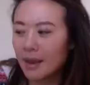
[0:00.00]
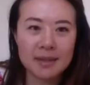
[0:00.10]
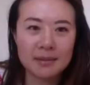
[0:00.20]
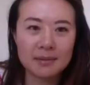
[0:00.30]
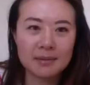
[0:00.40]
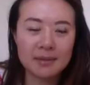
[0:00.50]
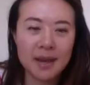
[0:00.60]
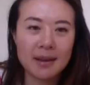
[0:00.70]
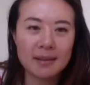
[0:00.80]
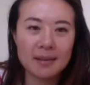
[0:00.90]
I don't.
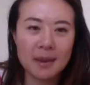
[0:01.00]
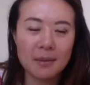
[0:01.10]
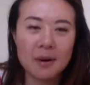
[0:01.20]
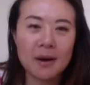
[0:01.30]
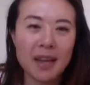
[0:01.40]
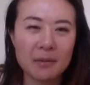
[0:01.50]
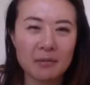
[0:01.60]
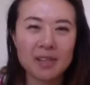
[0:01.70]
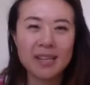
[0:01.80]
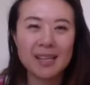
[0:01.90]
They were all like
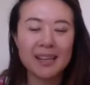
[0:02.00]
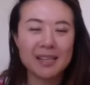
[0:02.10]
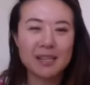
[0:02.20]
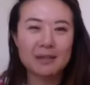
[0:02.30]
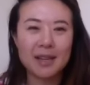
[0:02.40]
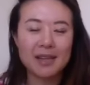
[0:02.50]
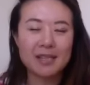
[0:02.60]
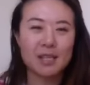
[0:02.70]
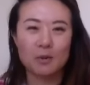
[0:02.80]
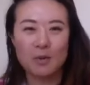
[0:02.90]
really like
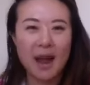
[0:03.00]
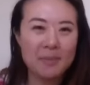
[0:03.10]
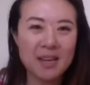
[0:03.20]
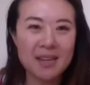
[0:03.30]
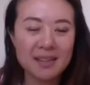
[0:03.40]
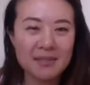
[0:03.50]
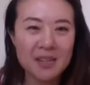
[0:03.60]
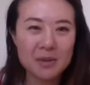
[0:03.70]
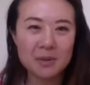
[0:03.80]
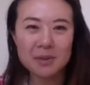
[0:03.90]
scrappy
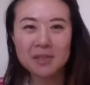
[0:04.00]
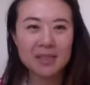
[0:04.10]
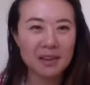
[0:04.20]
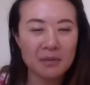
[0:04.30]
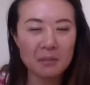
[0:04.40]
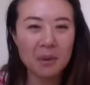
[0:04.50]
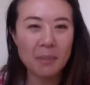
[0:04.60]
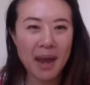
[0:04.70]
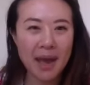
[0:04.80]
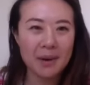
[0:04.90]
individuals, like from the
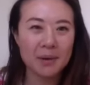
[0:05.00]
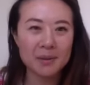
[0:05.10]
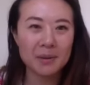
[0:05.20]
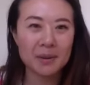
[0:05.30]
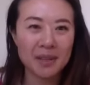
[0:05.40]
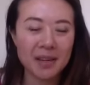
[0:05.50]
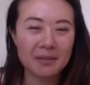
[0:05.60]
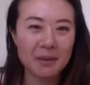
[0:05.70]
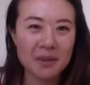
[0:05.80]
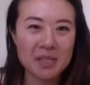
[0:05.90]
pound or like
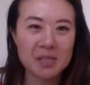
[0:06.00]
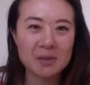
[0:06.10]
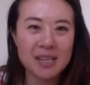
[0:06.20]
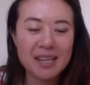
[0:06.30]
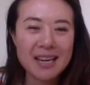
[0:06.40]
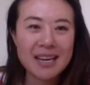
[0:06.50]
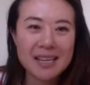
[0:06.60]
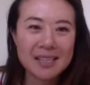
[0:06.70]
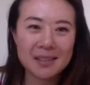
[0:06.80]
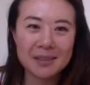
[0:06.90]
from the street.
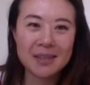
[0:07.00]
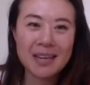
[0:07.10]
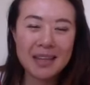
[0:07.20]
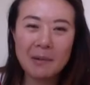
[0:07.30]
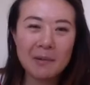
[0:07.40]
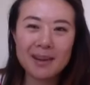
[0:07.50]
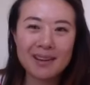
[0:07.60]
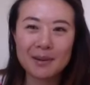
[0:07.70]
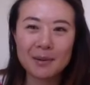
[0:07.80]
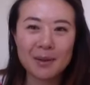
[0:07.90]
So they weren't
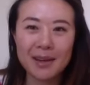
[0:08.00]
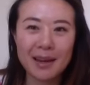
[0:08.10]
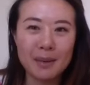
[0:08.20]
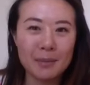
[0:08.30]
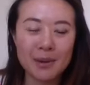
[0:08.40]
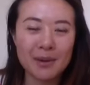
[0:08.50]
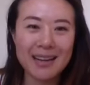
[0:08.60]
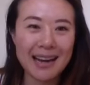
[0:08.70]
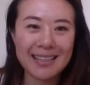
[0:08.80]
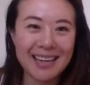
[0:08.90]
gonna win any beauty
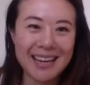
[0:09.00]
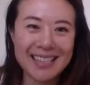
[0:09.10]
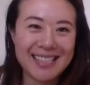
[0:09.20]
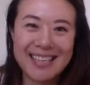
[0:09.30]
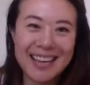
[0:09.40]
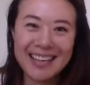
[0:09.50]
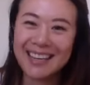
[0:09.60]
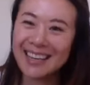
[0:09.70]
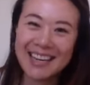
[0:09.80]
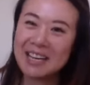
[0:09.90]
contests.
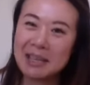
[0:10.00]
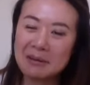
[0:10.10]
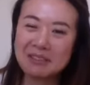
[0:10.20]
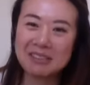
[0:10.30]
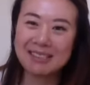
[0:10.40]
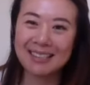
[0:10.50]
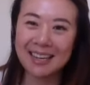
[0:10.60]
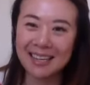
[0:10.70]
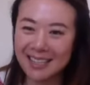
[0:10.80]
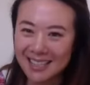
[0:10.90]
They were just like